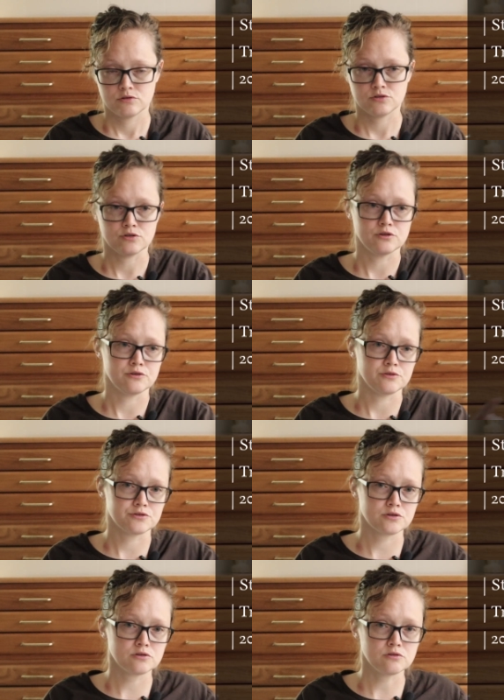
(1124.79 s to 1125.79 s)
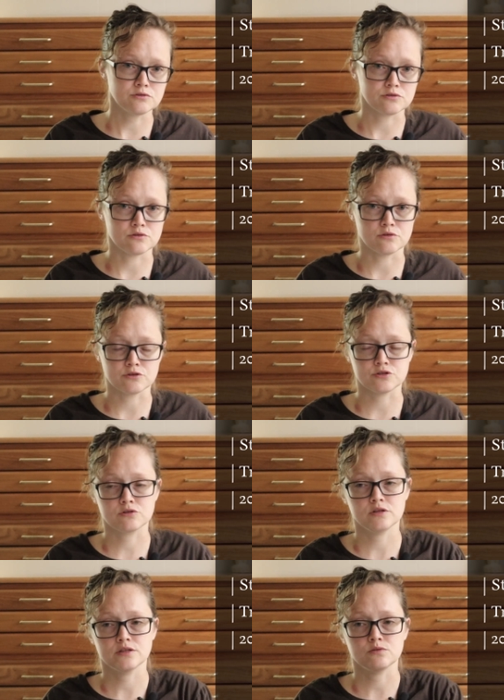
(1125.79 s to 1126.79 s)
So you do your
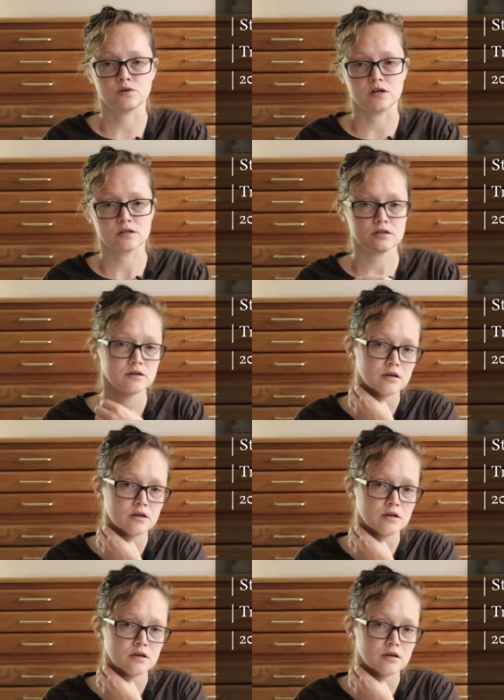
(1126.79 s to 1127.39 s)
circle at the walk,